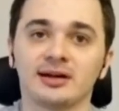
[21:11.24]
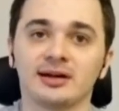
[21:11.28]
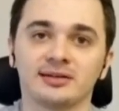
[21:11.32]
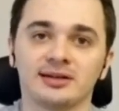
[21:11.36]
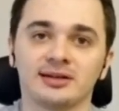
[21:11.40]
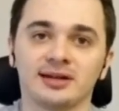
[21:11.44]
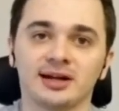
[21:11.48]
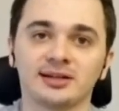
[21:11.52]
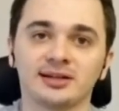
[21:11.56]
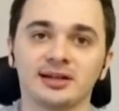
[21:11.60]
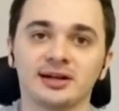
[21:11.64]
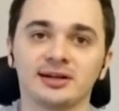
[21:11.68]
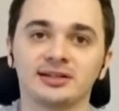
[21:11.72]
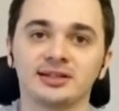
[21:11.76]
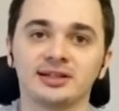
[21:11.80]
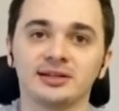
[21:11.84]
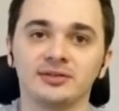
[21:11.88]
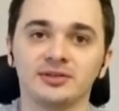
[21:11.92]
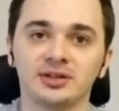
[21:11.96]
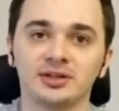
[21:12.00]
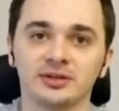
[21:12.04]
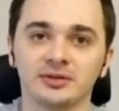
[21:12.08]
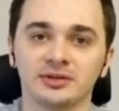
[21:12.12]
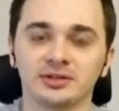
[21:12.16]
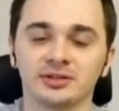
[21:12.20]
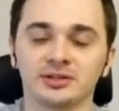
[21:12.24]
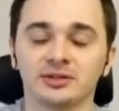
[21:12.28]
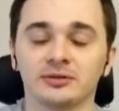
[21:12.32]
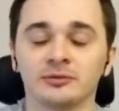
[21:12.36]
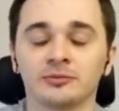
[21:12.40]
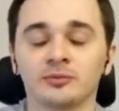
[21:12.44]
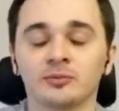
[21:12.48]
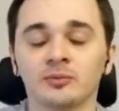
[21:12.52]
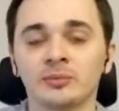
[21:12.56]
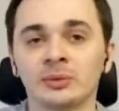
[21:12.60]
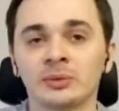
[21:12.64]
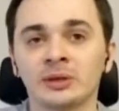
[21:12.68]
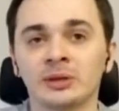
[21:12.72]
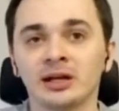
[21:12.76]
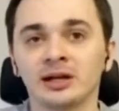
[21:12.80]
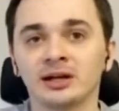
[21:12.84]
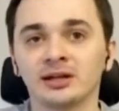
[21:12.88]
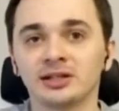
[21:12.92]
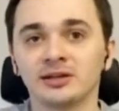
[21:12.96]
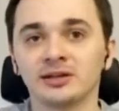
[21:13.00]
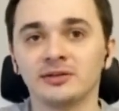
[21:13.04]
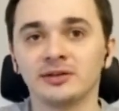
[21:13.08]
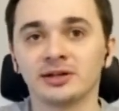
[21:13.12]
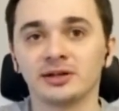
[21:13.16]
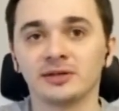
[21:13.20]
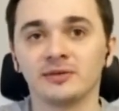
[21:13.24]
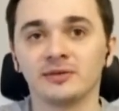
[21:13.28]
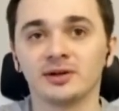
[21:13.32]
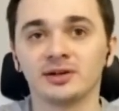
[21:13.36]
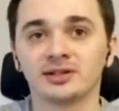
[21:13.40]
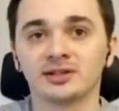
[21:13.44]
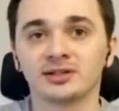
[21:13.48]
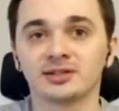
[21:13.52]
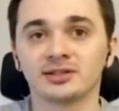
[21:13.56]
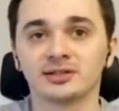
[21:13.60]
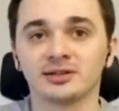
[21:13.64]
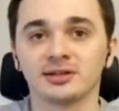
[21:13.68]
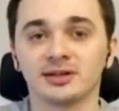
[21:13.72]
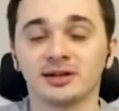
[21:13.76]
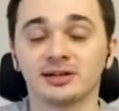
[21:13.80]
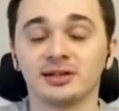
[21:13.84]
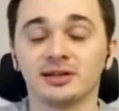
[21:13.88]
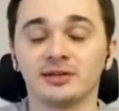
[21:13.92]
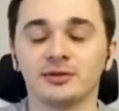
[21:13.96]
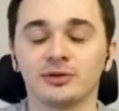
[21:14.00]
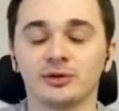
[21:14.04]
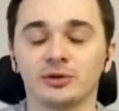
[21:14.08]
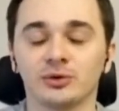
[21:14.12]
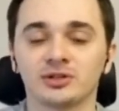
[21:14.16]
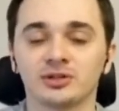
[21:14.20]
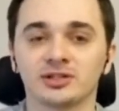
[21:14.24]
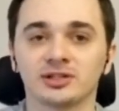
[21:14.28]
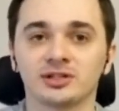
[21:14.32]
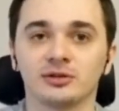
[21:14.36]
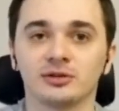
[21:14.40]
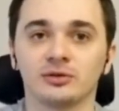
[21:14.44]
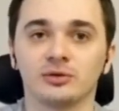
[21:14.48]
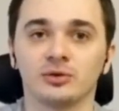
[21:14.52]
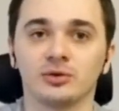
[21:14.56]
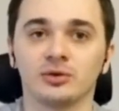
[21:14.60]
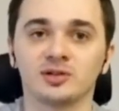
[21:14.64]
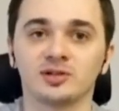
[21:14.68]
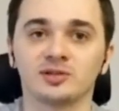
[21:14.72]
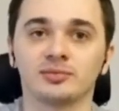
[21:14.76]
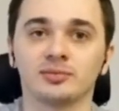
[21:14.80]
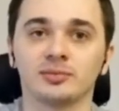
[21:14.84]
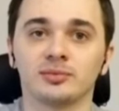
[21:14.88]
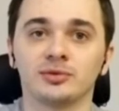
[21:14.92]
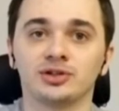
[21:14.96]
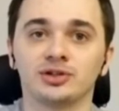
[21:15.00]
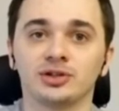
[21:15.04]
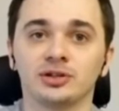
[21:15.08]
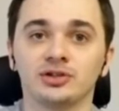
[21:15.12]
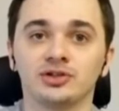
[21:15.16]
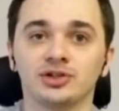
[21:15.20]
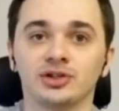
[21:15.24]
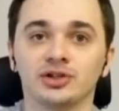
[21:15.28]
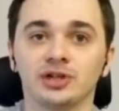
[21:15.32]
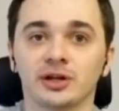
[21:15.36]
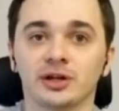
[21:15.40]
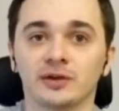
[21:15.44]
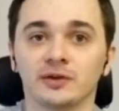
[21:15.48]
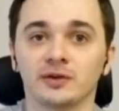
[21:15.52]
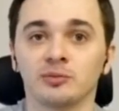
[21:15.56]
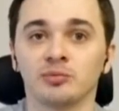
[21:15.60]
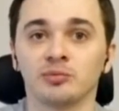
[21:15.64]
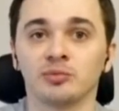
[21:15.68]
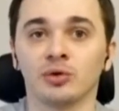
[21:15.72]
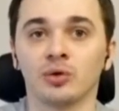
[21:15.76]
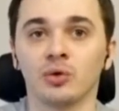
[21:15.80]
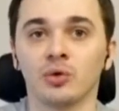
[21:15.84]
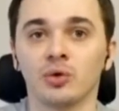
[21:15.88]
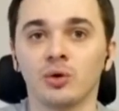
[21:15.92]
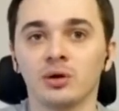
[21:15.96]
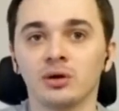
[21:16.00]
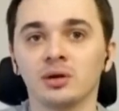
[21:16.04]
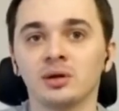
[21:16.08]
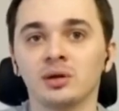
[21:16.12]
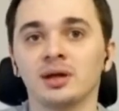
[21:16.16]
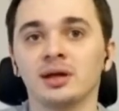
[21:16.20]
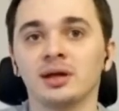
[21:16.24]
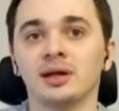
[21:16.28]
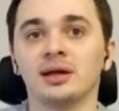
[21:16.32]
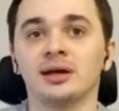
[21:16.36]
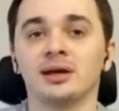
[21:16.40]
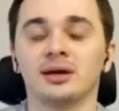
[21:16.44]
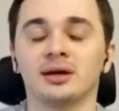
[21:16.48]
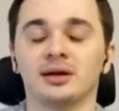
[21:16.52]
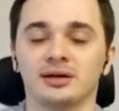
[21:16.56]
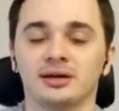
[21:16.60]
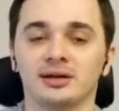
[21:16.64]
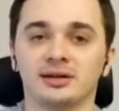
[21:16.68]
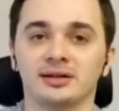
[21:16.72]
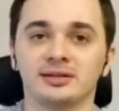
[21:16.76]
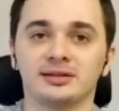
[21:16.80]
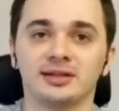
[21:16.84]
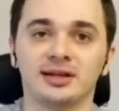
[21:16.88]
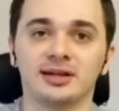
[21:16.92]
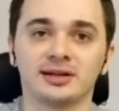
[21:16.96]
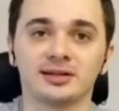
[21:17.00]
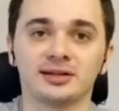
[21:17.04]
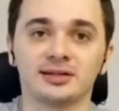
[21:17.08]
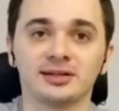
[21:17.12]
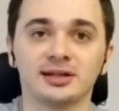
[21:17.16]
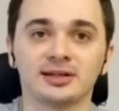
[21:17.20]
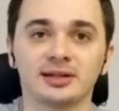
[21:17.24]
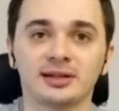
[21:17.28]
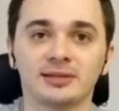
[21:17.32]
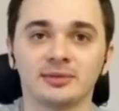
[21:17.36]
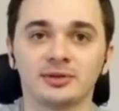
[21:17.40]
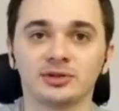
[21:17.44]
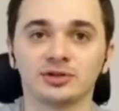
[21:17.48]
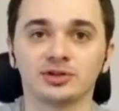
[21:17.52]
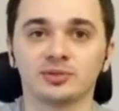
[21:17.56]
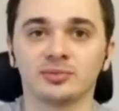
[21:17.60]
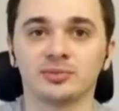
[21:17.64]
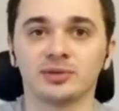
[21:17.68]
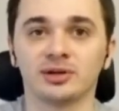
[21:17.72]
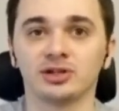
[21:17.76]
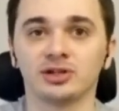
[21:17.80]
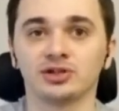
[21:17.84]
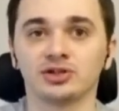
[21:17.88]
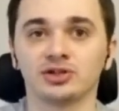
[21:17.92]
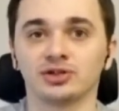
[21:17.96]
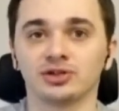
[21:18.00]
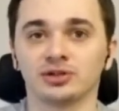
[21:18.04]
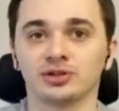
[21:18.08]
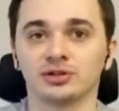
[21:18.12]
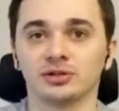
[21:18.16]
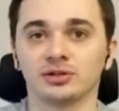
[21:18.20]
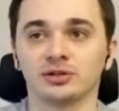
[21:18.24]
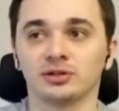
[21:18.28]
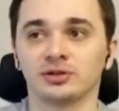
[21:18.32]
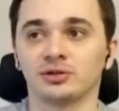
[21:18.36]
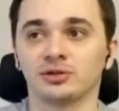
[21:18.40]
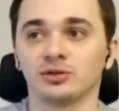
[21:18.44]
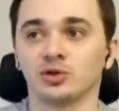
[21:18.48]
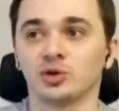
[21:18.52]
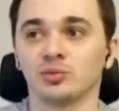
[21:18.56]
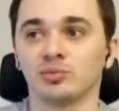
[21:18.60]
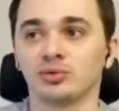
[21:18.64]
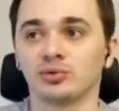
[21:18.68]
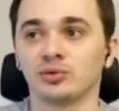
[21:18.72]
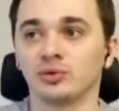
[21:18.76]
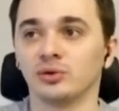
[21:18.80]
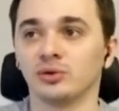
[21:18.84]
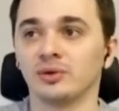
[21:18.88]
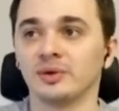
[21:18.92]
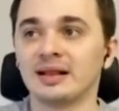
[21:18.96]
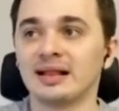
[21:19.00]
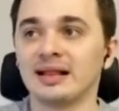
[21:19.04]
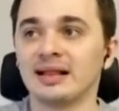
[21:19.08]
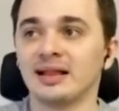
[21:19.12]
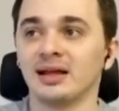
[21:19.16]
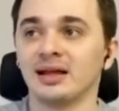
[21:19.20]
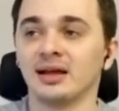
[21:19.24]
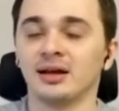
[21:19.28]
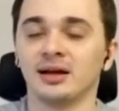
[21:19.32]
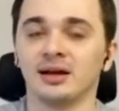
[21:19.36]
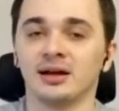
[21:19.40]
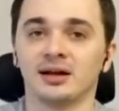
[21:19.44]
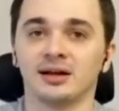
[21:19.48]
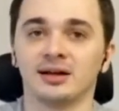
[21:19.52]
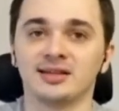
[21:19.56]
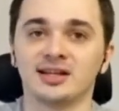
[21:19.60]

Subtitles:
If such a debugger is there, obviously you need to activate it. You activate it using the engineering software,